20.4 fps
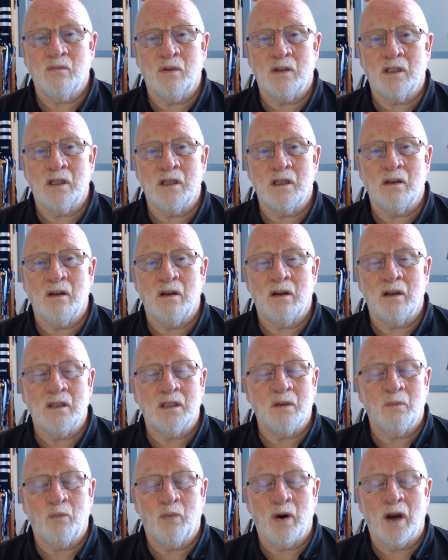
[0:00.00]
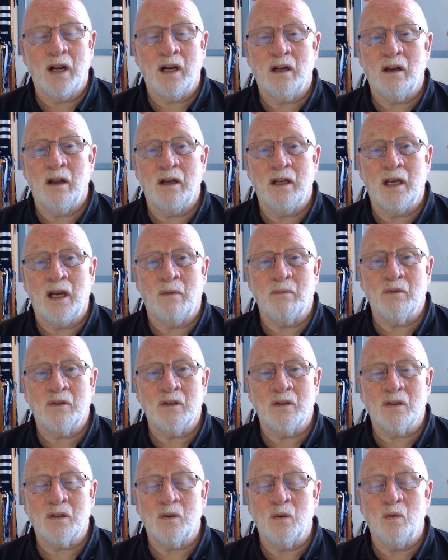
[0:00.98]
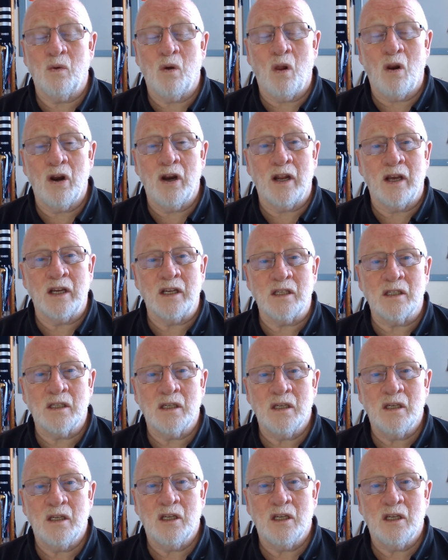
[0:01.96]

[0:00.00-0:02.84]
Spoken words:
which is as a break leading up to school holidays,